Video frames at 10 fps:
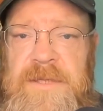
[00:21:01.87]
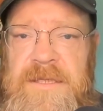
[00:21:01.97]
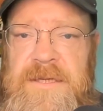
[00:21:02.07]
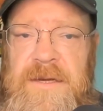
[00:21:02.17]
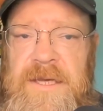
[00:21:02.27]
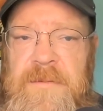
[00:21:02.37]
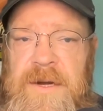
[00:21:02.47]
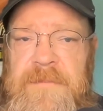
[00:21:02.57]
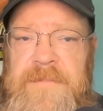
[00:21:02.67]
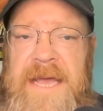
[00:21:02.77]
of the military
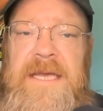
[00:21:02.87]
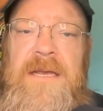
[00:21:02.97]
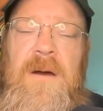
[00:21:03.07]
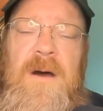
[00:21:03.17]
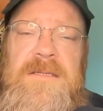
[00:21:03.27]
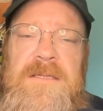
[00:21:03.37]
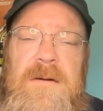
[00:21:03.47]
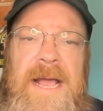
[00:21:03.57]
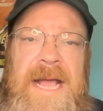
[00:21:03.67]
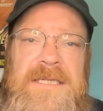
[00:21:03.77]
community, backing causes that
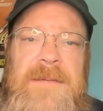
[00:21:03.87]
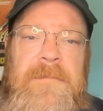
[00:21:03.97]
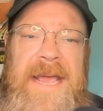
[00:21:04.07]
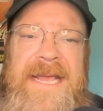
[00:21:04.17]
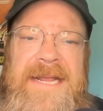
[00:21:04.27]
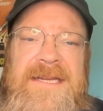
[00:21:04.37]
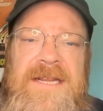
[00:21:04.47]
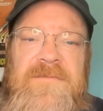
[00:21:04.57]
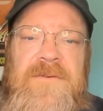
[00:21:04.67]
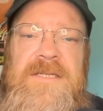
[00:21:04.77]
are actually making a
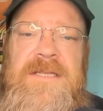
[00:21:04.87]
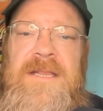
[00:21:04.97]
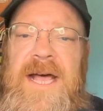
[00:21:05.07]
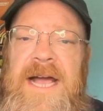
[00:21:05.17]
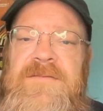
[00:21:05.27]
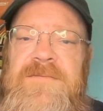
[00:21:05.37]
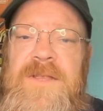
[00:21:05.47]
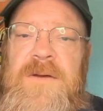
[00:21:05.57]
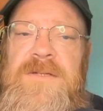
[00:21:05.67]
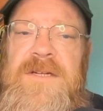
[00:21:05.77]
difference in the lives of
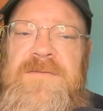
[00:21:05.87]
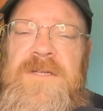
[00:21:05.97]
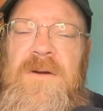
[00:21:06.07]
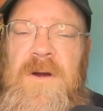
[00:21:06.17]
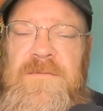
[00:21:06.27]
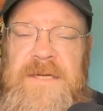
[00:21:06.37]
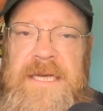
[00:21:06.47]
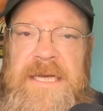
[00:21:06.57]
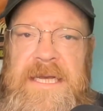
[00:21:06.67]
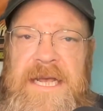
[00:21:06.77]
those that have served.
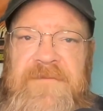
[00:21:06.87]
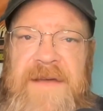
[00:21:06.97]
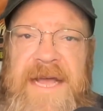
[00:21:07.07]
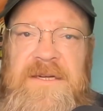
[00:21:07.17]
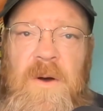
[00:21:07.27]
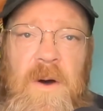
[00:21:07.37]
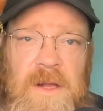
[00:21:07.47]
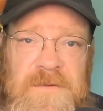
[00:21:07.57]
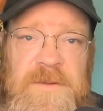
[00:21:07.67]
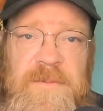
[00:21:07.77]
In fact,
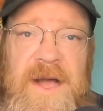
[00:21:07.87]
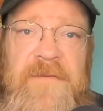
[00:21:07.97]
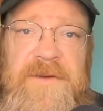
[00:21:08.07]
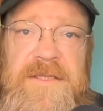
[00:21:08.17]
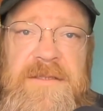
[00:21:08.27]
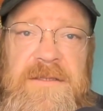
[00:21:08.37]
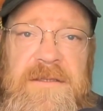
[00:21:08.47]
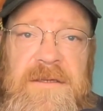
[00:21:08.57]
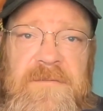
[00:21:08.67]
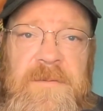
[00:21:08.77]
all of the profits
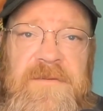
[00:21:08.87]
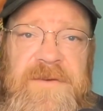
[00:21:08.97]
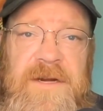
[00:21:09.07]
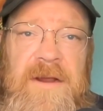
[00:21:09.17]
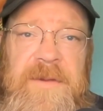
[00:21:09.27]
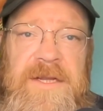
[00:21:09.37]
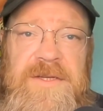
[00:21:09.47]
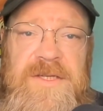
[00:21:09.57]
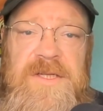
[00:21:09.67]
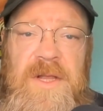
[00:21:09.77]
from Defender
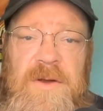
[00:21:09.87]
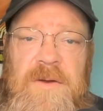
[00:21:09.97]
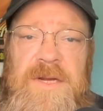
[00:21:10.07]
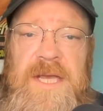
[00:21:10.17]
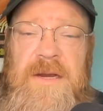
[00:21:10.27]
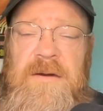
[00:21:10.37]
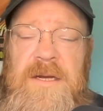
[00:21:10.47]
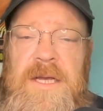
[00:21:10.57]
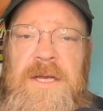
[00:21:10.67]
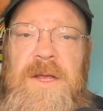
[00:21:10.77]
Ammunition's logoed gear
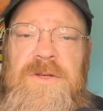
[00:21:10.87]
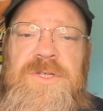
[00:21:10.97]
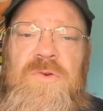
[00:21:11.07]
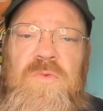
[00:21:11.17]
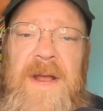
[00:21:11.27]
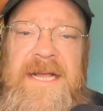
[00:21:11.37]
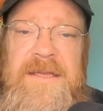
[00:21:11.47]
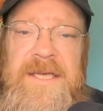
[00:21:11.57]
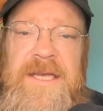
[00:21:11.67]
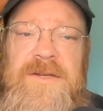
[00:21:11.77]
goes
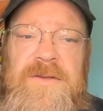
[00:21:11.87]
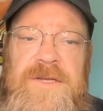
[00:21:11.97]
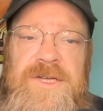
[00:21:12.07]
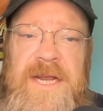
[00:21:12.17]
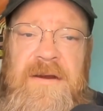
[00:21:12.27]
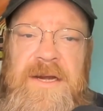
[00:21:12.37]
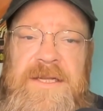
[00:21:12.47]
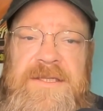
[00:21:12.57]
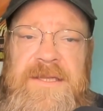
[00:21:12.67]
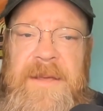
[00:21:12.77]
directly to the
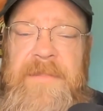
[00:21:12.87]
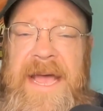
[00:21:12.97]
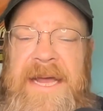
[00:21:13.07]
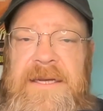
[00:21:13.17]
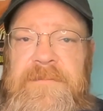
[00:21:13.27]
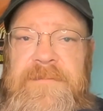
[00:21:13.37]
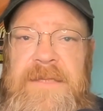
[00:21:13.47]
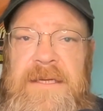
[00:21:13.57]
charities that they back.